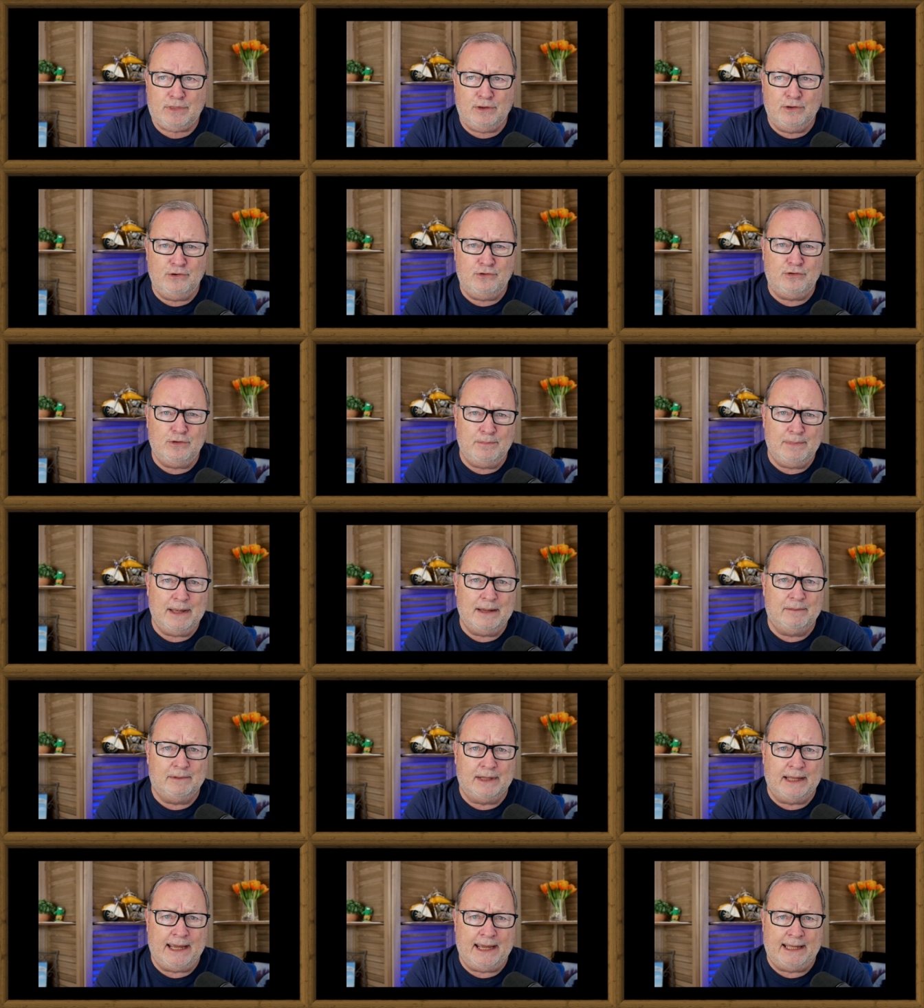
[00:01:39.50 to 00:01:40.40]
you should be
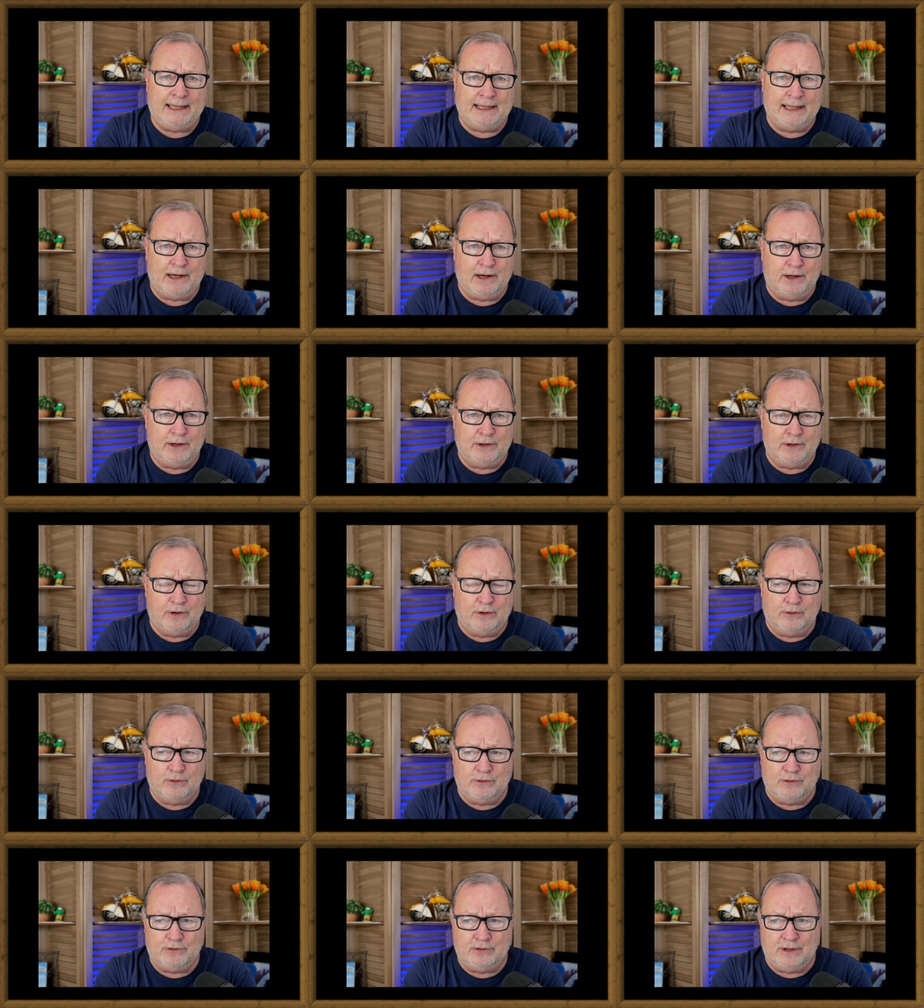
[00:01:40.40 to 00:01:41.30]
able to handle it on your
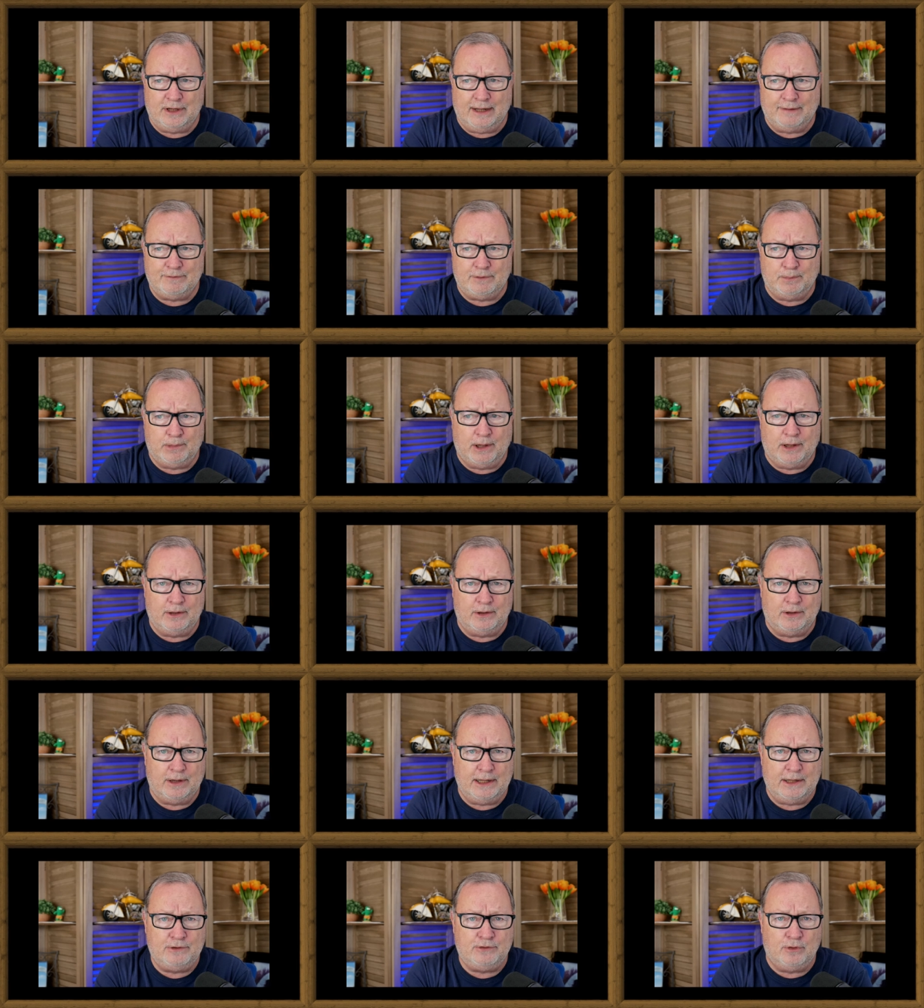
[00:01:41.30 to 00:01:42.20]
own. You shouldn't have to bother
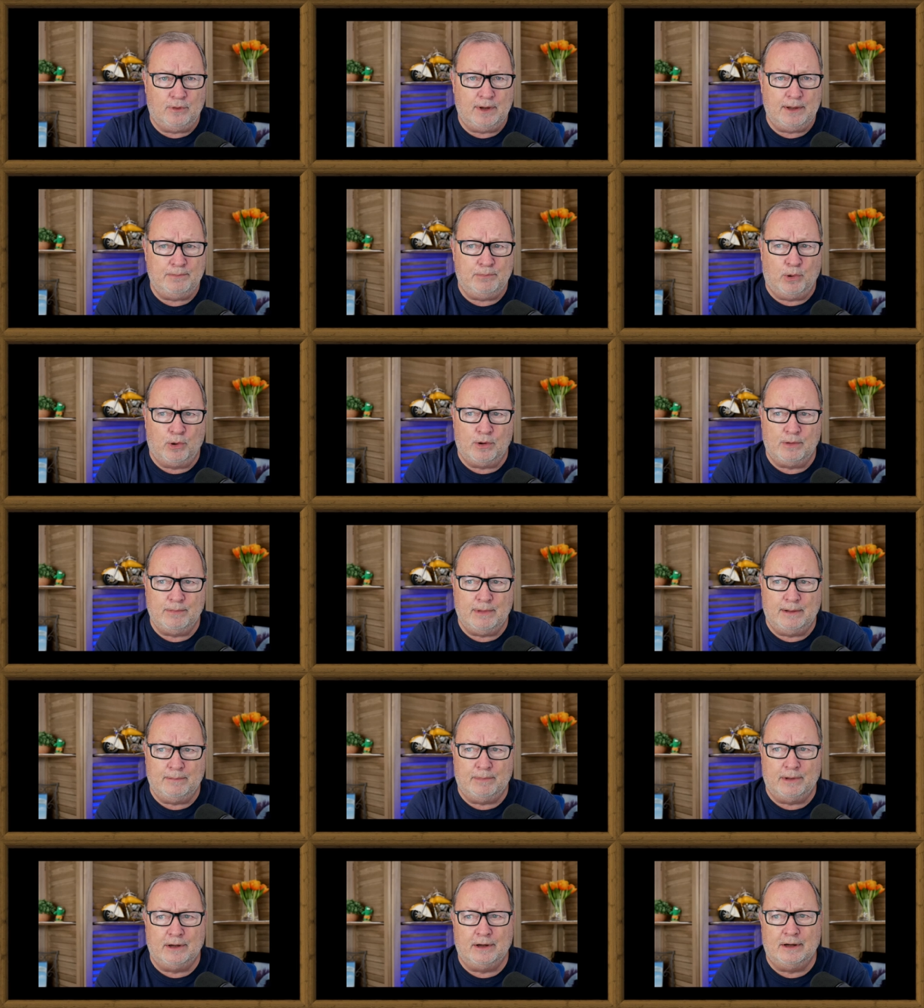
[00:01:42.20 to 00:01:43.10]
an HOA board
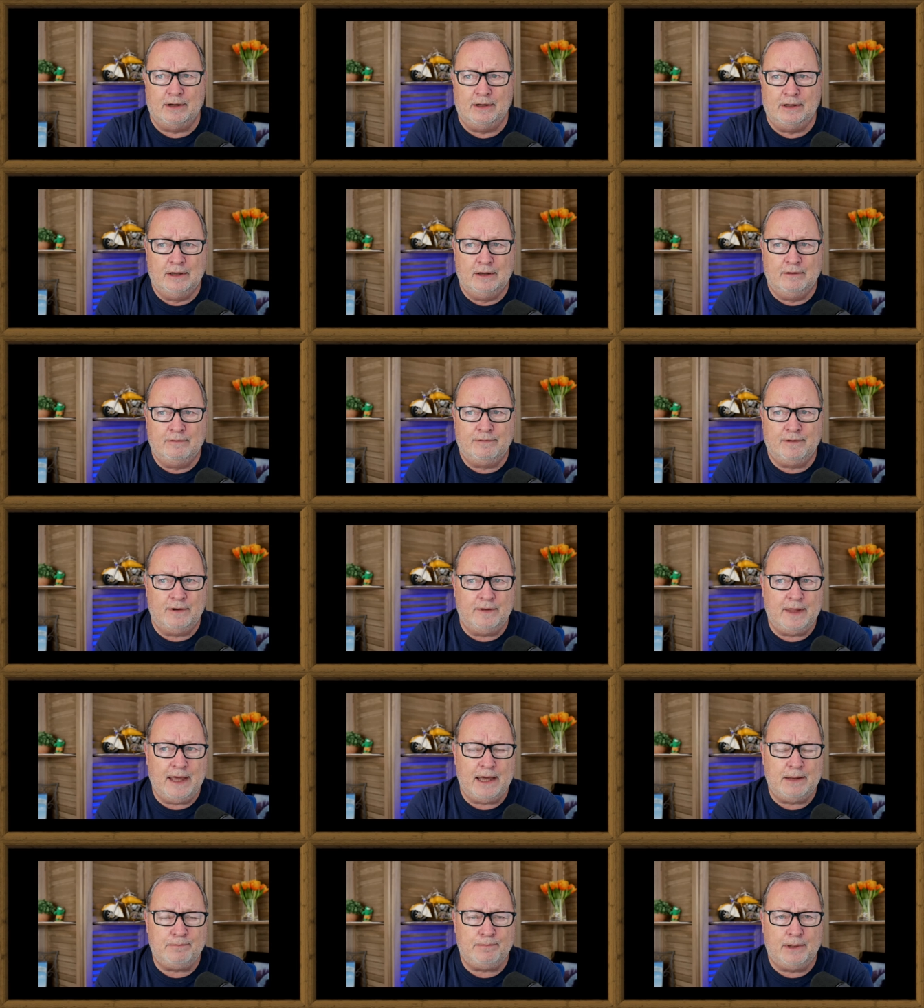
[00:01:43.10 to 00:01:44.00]
member for
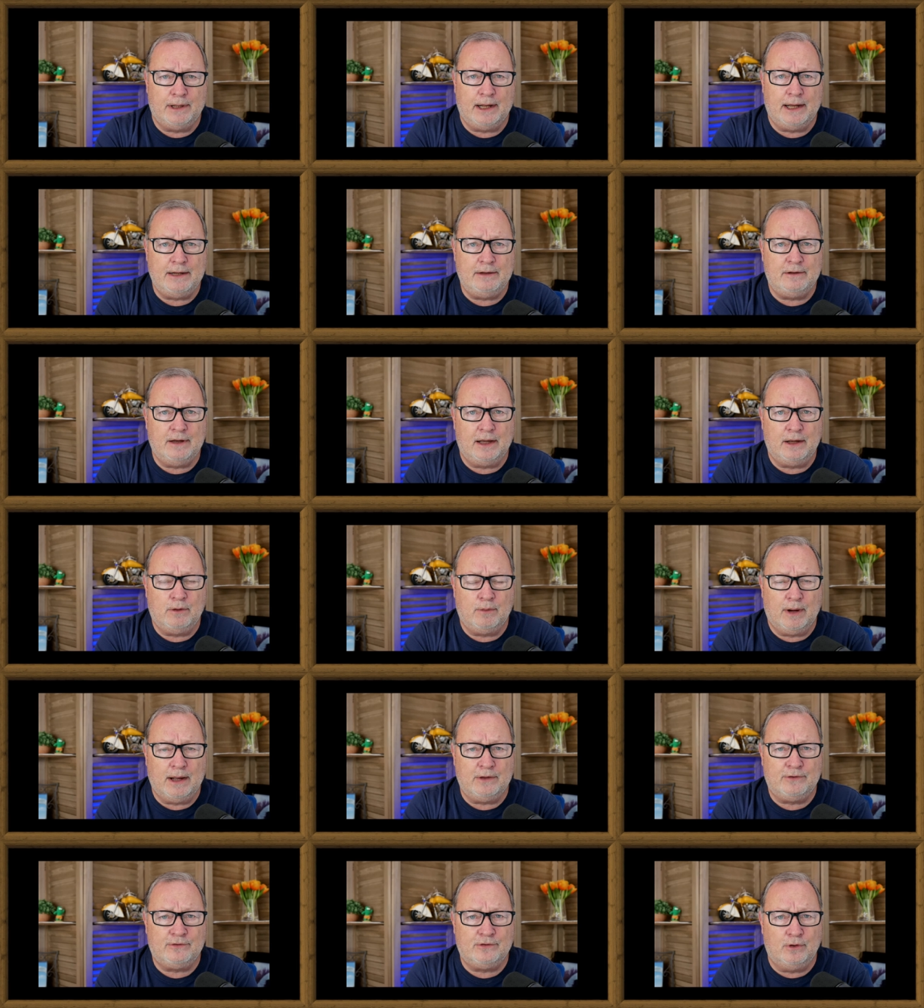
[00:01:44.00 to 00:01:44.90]
that. But I
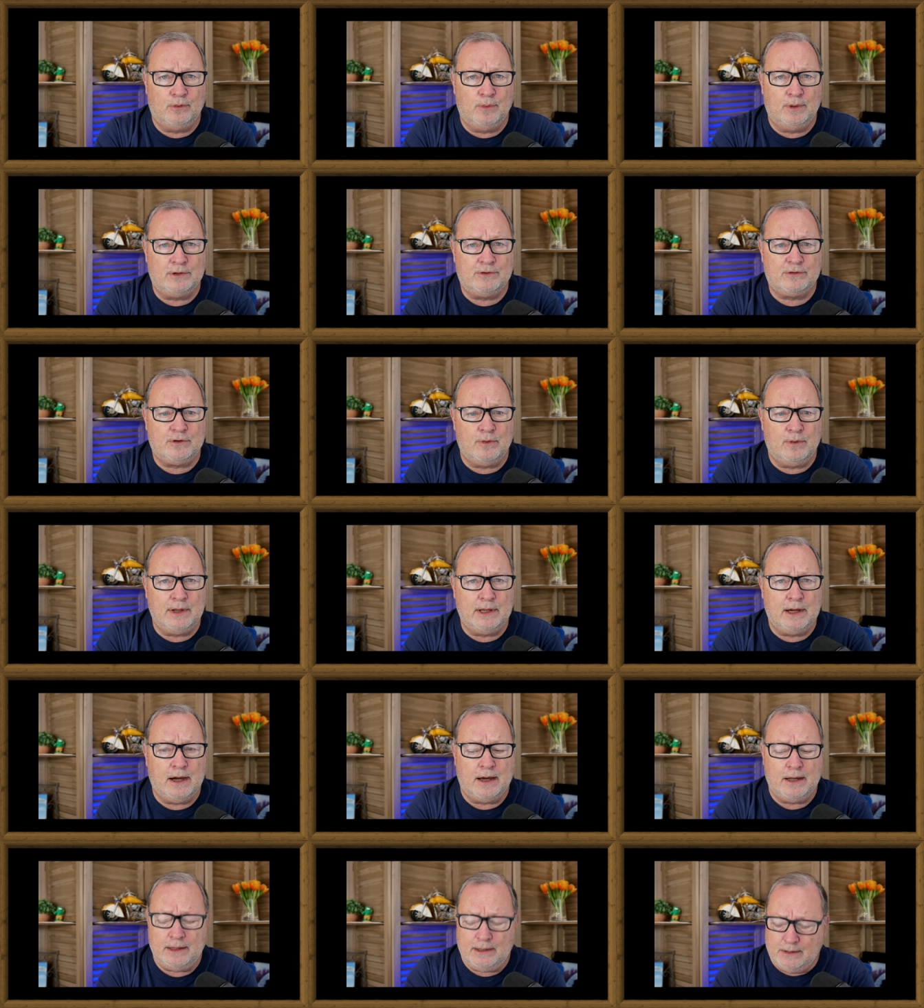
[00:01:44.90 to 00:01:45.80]
digress. So what's going
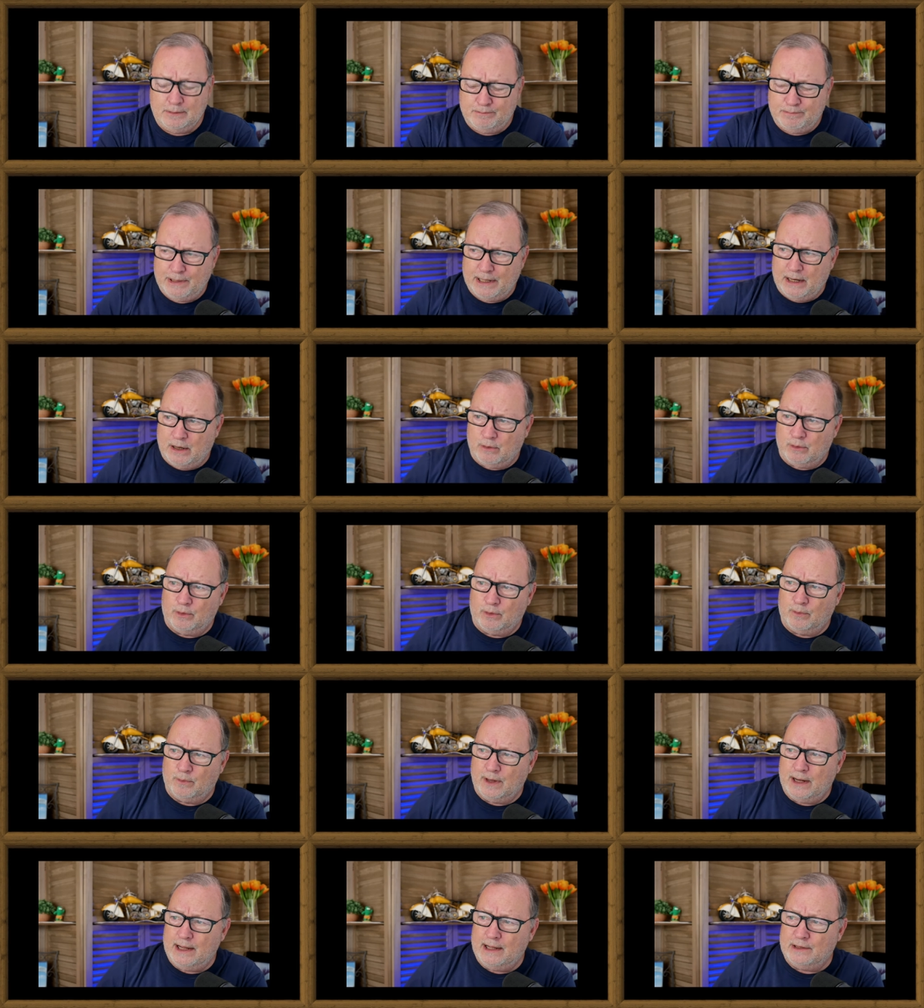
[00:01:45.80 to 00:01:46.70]
on in Power
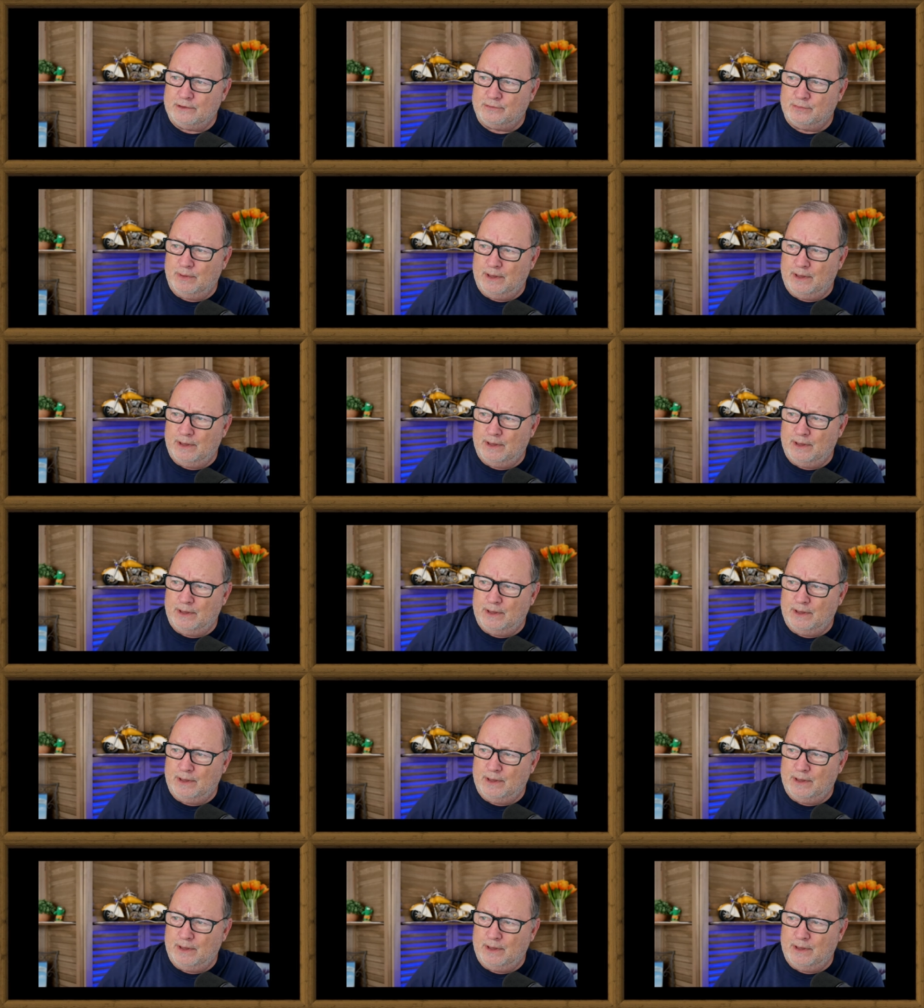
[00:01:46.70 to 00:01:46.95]
Ranch?